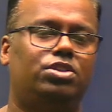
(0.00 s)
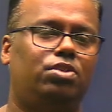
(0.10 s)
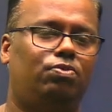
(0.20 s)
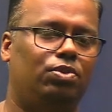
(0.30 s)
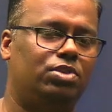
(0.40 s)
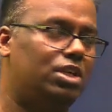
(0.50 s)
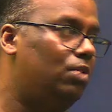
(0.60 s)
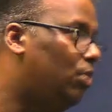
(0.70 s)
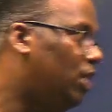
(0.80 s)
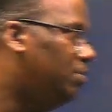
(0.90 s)
fuel cell,
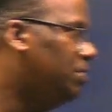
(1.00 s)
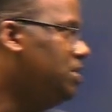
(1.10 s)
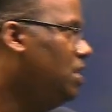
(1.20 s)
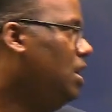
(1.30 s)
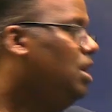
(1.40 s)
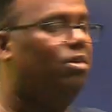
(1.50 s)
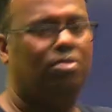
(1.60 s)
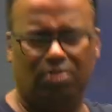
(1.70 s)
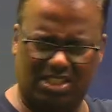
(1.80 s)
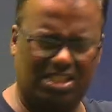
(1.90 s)
what happens?
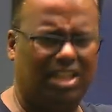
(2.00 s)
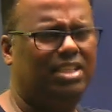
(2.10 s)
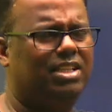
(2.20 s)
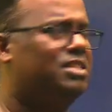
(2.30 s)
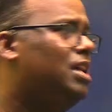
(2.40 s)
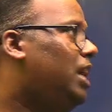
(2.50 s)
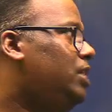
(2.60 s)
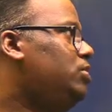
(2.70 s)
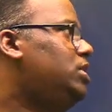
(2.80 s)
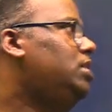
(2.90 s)
We'll study this.
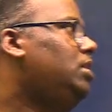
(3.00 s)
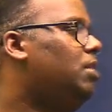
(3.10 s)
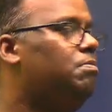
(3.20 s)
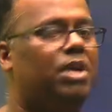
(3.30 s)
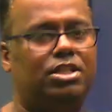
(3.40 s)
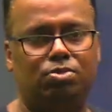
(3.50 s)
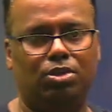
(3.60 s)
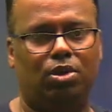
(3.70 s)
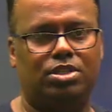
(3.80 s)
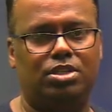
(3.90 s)
Hydrogen combines with
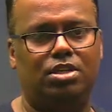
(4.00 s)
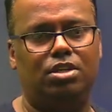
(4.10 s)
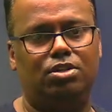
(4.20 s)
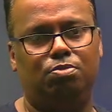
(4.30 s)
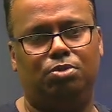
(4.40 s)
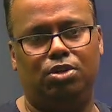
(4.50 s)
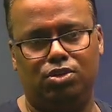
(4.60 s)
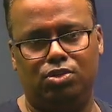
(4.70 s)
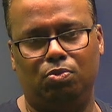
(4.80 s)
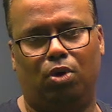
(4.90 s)
oxygen to
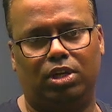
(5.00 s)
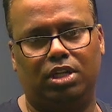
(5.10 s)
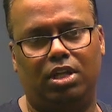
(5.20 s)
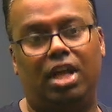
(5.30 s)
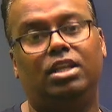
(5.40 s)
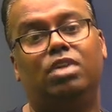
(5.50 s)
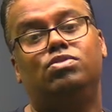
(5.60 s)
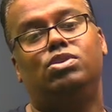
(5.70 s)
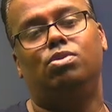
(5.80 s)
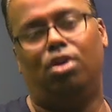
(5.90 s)
produce water and gives
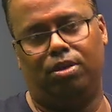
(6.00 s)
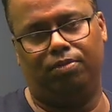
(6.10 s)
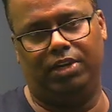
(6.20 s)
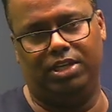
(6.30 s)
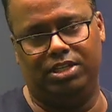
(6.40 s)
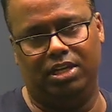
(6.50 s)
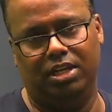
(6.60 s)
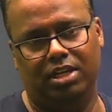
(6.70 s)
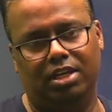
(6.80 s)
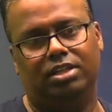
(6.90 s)
you a lot of energy.
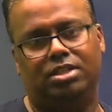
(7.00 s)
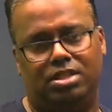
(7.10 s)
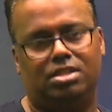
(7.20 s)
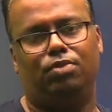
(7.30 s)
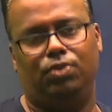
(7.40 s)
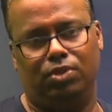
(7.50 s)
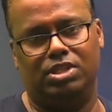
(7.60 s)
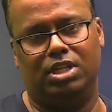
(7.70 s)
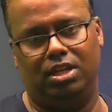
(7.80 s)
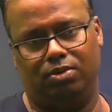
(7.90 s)
This is the fuel
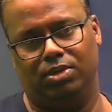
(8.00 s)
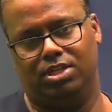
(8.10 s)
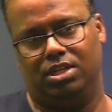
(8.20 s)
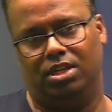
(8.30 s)
cell equation.